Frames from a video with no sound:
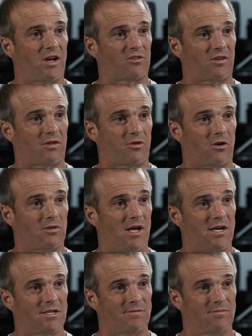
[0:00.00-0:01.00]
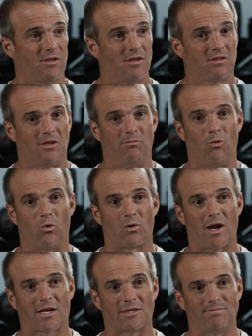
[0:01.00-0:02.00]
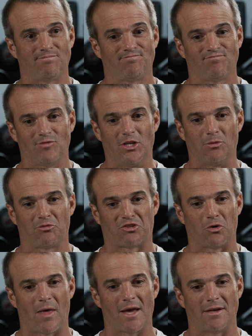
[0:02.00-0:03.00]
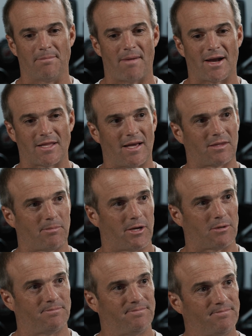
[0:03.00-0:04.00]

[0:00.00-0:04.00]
at South Carolina. And the more I can, show that and embody that, the better.